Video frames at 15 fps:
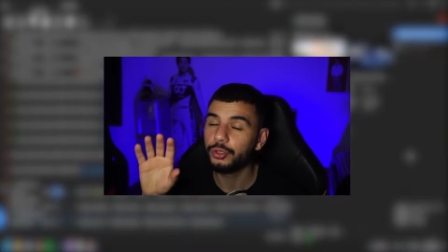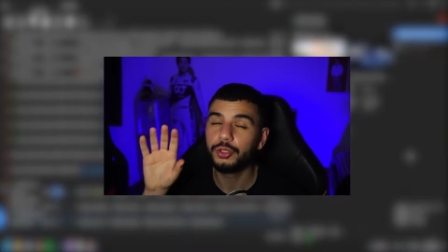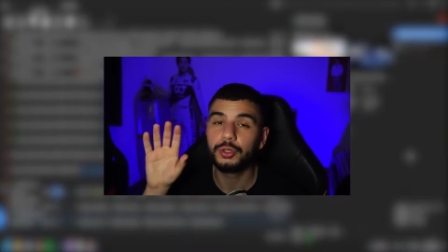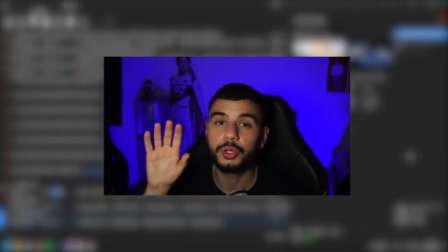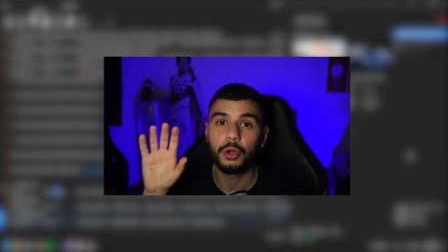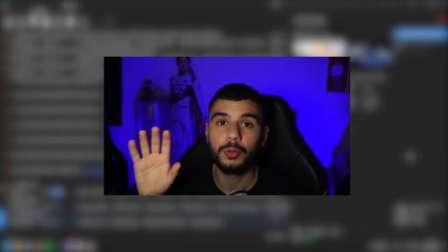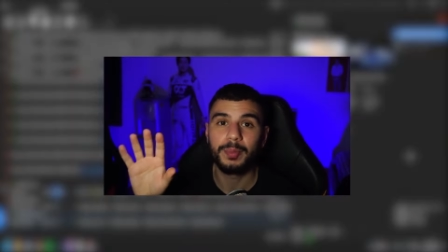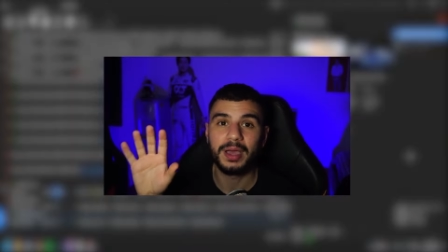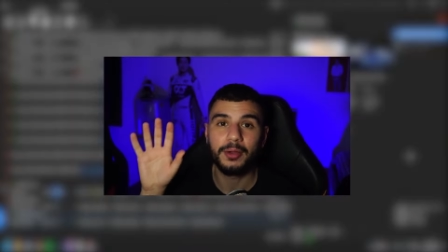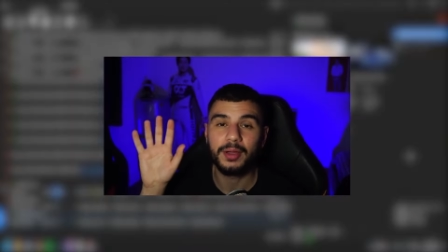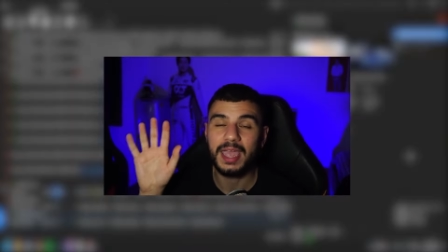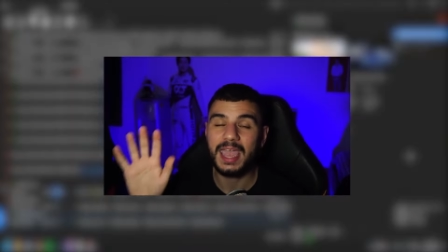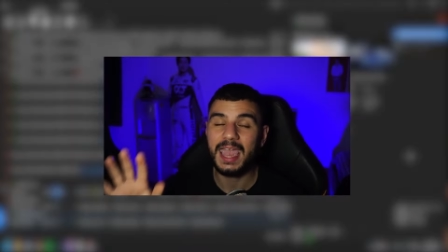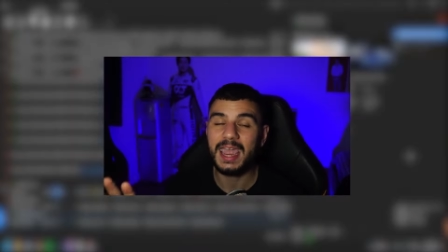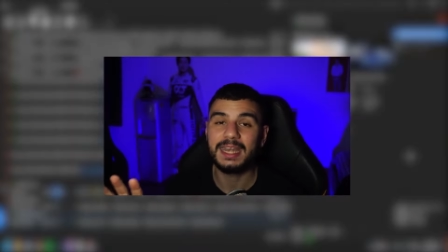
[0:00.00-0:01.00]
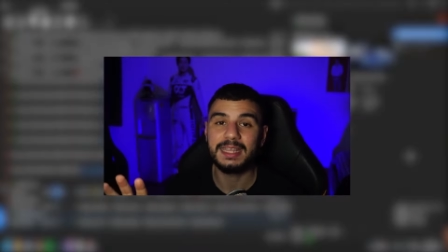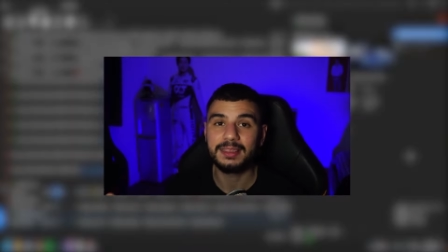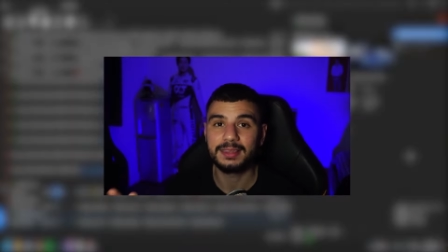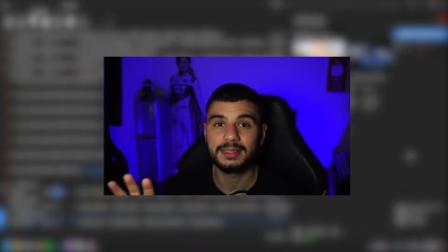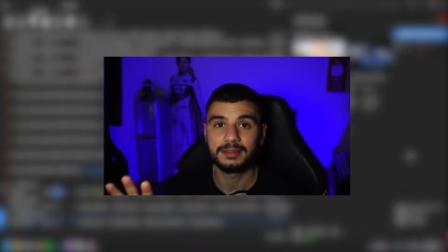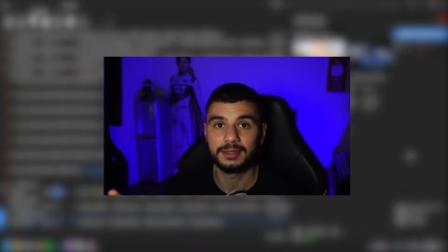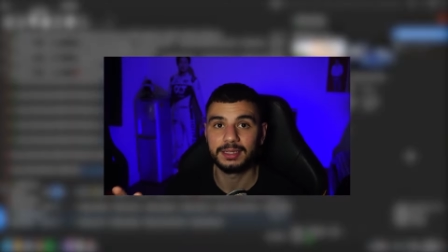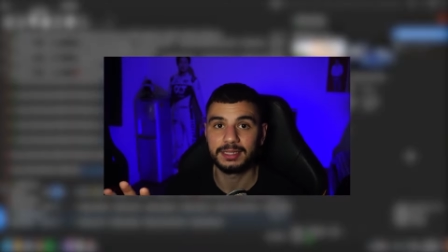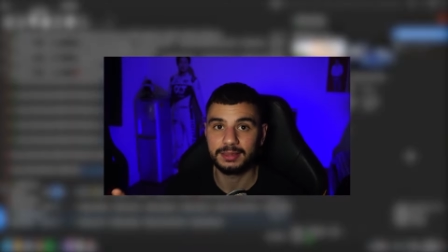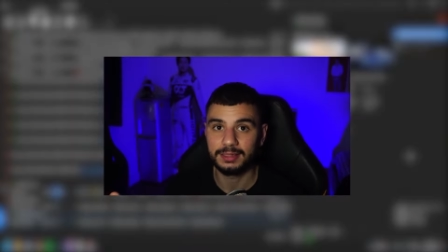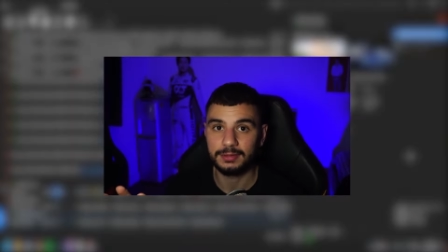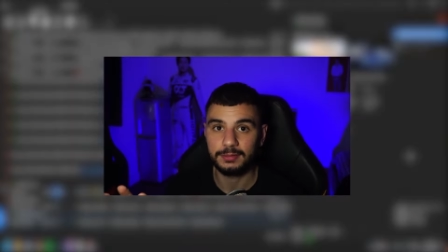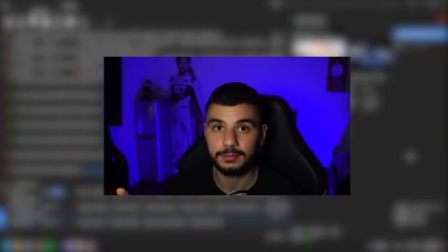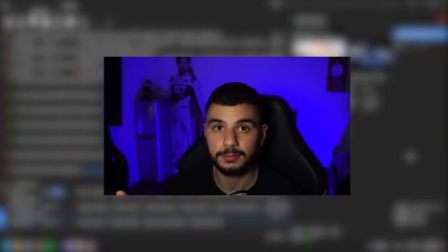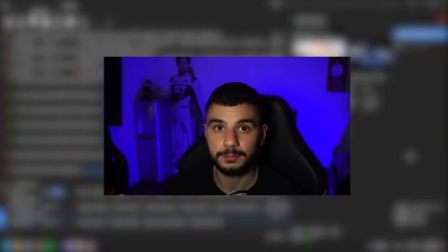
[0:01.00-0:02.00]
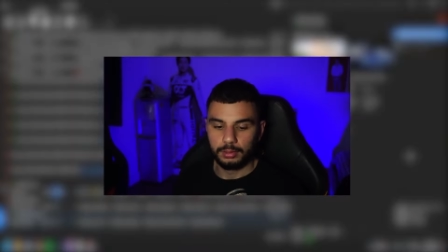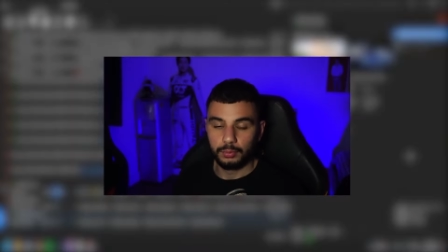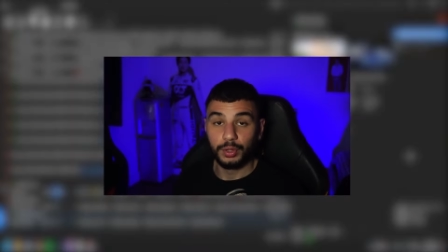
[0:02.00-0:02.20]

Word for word: you go about anything like this.